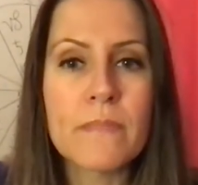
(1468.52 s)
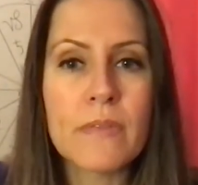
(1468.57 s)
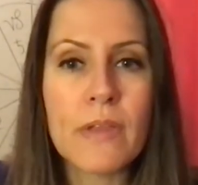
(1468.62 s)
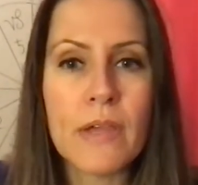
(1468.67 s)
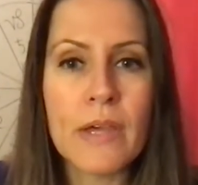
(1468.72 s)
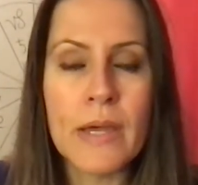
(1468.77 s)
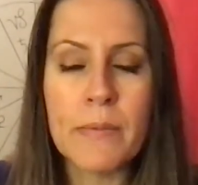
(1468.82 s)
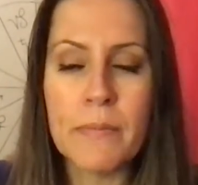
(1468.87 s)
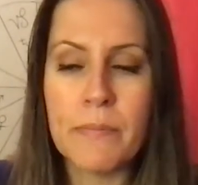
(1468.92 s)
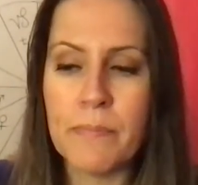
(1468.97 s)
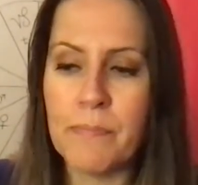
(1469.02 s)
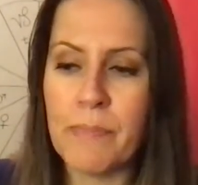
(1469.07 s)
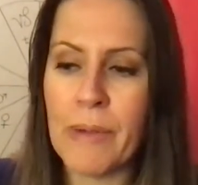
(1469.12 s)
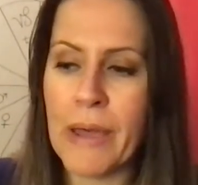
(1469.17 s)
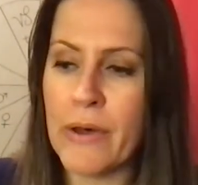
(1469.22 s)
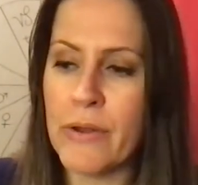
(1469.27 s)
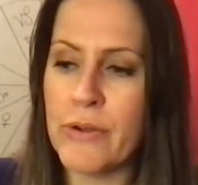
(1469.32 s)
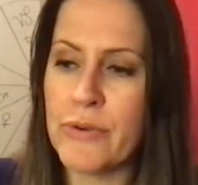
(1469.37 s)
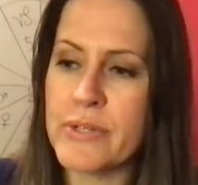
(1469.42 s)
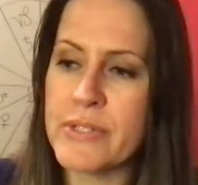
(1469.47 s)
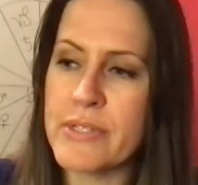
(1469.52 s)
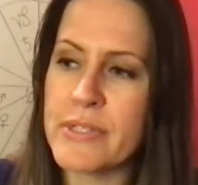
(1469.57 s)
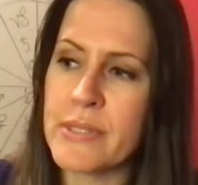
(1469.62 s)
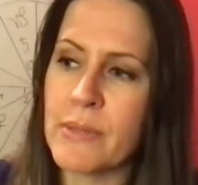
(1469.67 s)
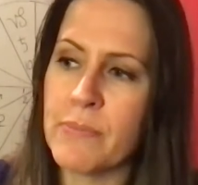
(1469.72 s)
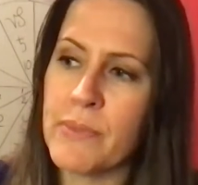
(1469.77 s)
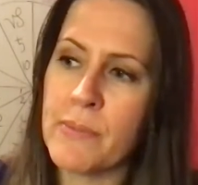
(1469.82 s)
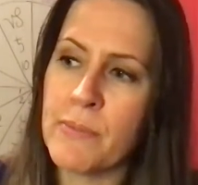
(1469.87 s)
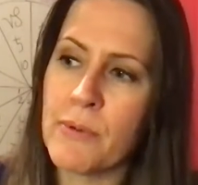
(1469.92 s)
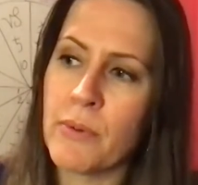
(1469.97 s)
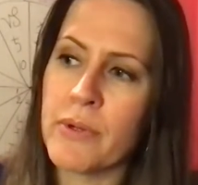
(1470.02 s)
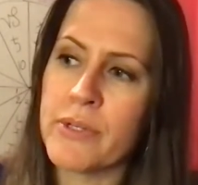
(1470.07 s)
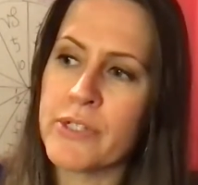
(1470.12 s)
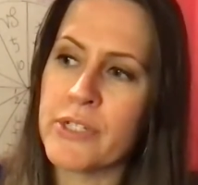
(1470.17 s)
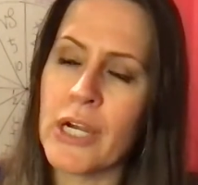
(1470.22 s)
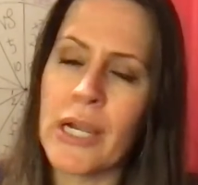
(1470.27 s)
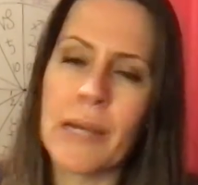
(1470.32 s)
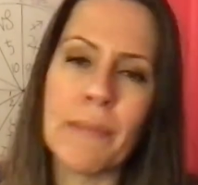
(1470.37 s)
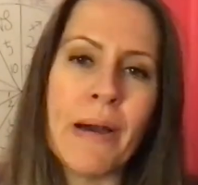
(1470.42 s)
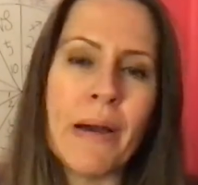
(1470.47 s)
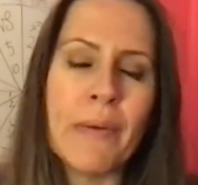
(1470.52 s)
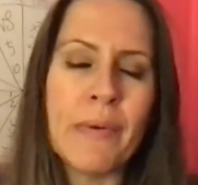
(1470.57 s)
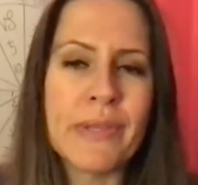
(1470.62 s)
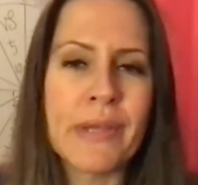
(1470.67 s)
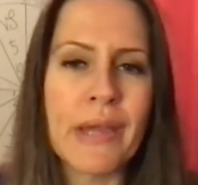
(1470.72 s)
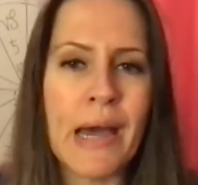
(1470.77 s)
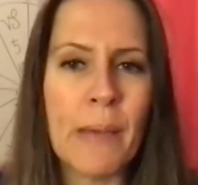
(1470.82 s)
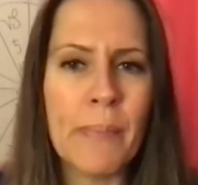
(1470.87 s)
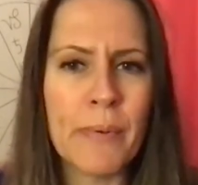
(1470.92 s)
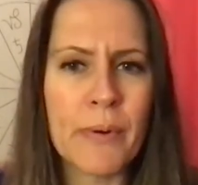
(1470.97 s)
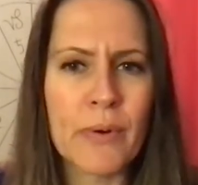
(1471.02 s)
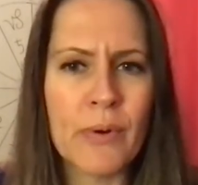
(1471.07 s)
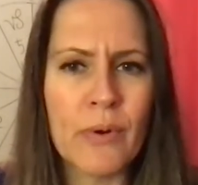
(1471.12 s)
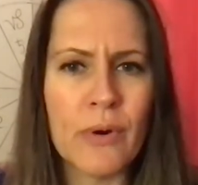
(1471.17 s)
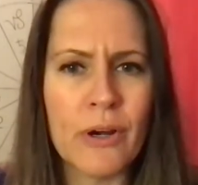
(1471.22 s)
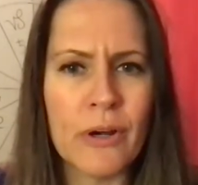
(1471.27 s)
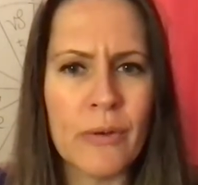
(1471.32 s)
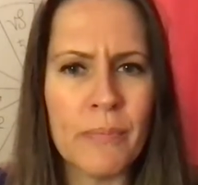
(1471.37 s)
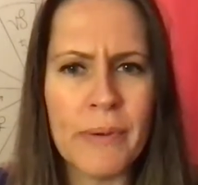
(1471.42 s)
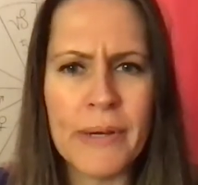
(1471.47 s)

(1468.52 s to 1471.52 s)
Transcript: And boundaries is something more we talk about with Capricorn,